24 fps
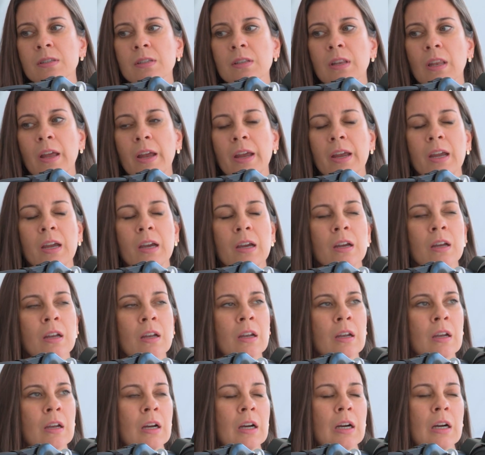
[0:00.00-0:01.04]
Like,
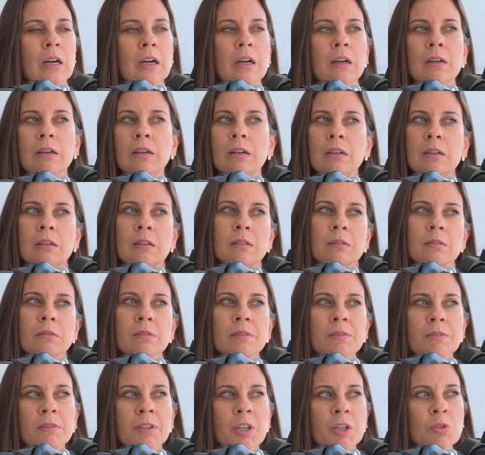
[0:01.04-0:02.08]

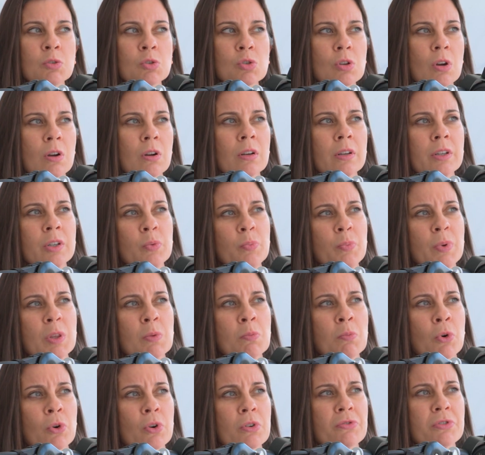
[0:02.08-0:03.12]
can you talk a little bit
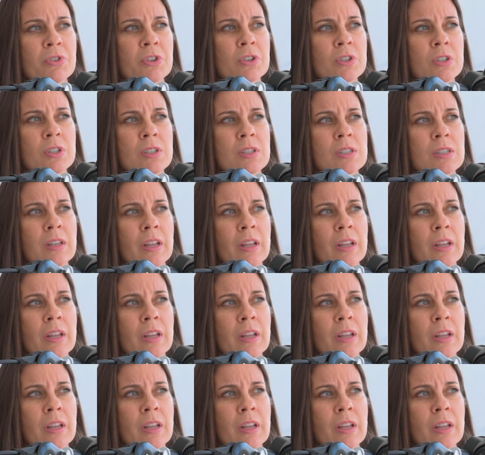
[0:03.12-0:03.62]
more for us,